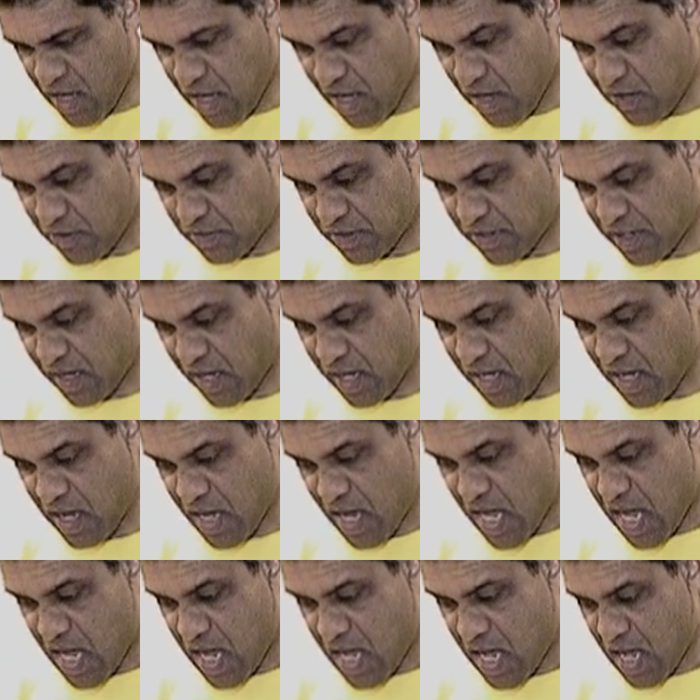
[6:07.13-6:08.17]
Okay,
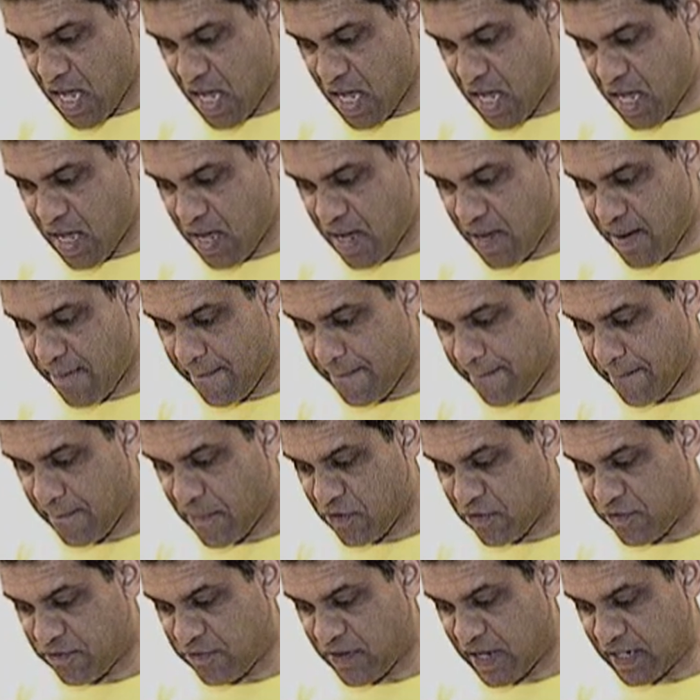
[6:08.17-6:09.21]

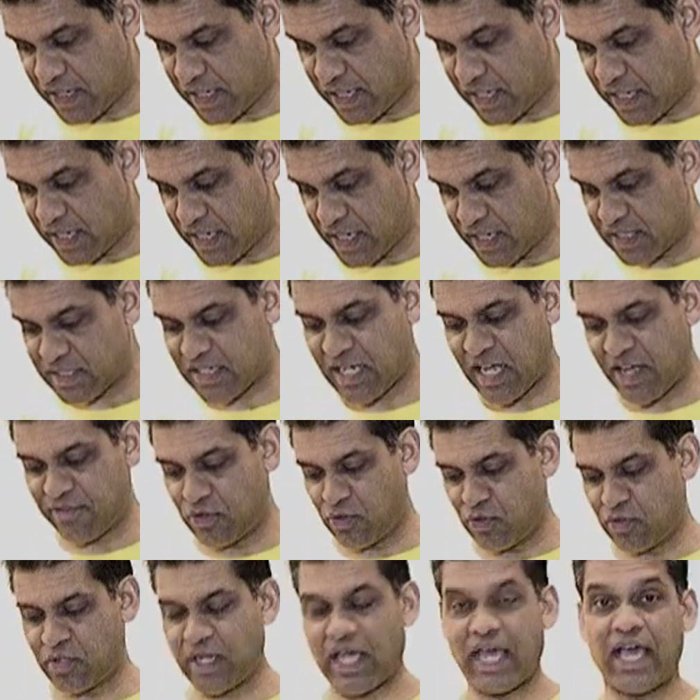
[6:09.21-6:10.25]
finally let's have a
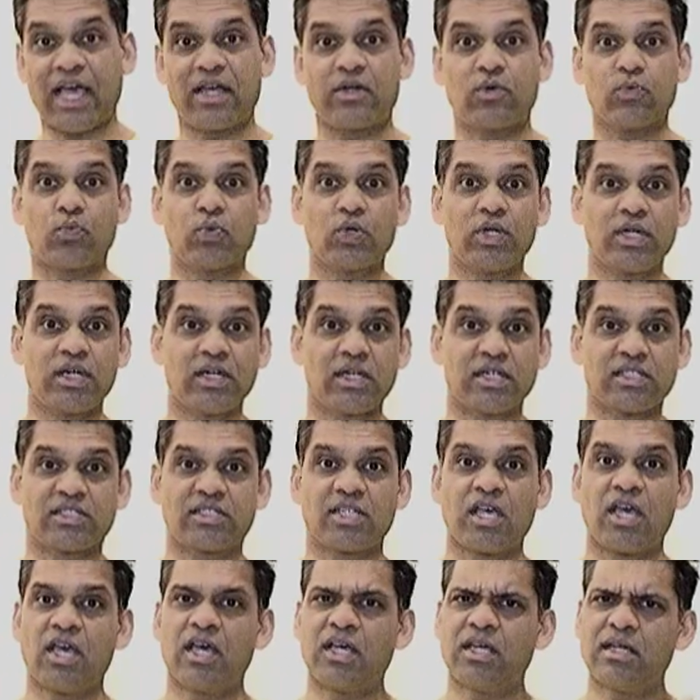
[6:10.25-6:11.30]
look at words.